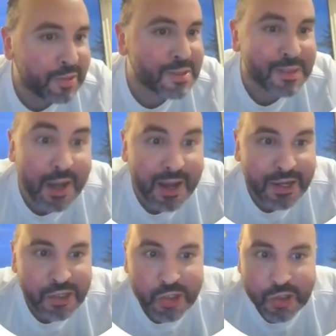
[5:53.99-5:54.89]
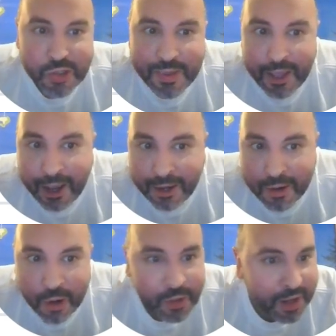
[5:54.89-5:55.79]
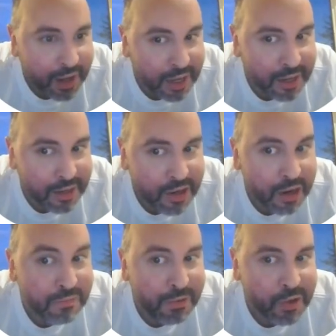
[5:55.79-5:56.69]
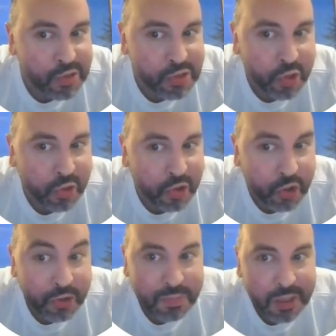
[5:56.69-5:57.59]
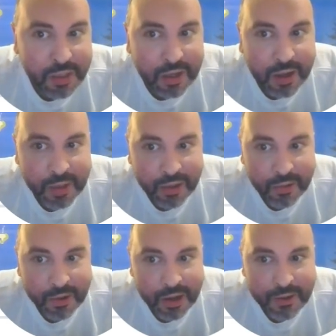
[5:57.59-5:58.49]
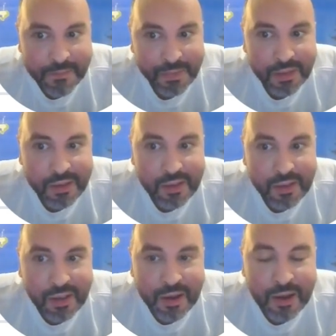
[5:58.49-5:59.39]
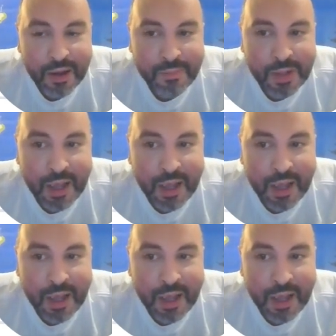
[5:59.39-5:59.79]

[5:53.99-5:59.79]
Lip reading: sign that, okay, a reversal could be coming, okay? And